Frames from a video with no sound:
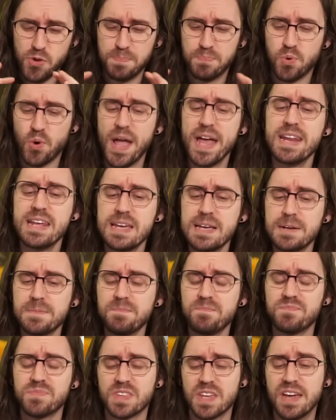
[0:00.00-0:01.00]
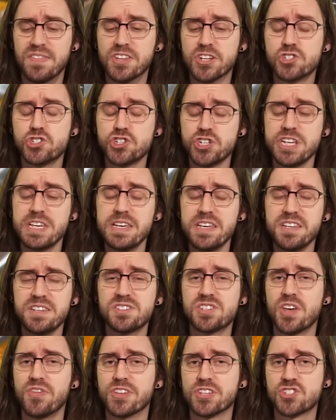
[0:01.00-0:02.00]
breading and the
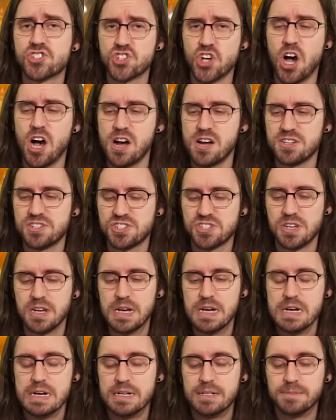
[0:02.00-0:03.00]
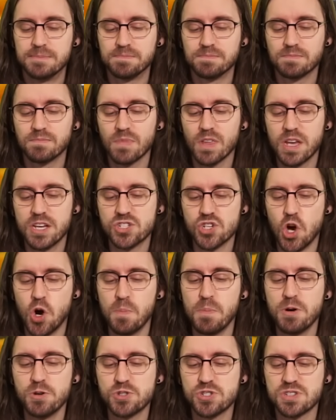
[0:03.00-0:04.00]
cheese and the sauce is
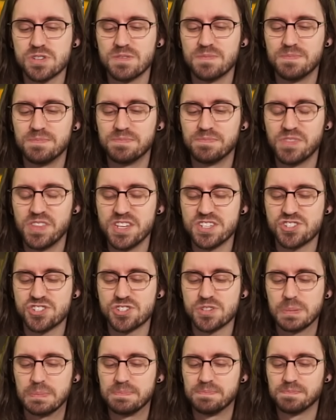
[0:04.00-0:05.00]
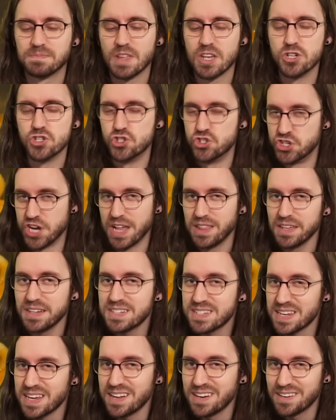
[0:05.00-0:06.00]
almost this
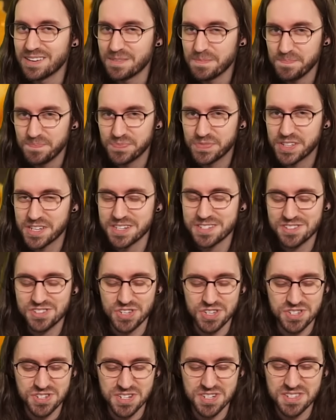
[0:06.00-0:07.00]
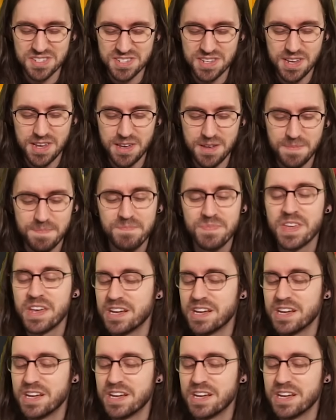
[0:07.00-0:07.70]
gelatin consistency.